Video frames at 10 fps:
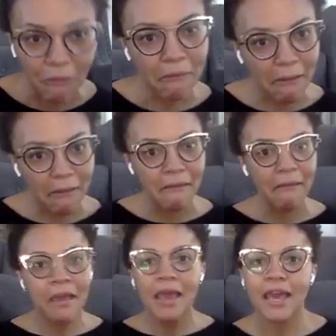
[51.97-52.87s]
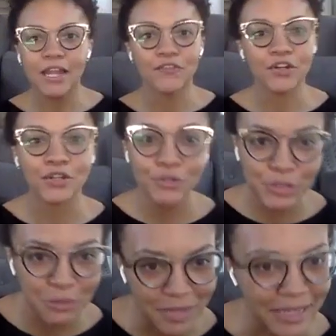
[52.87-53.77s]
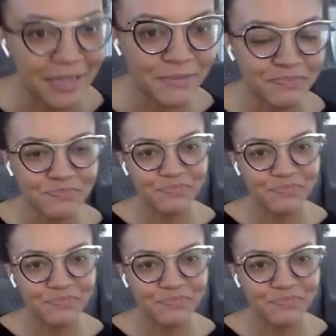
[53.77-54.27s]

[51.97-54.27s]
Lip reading: Okay, and if you're new to me,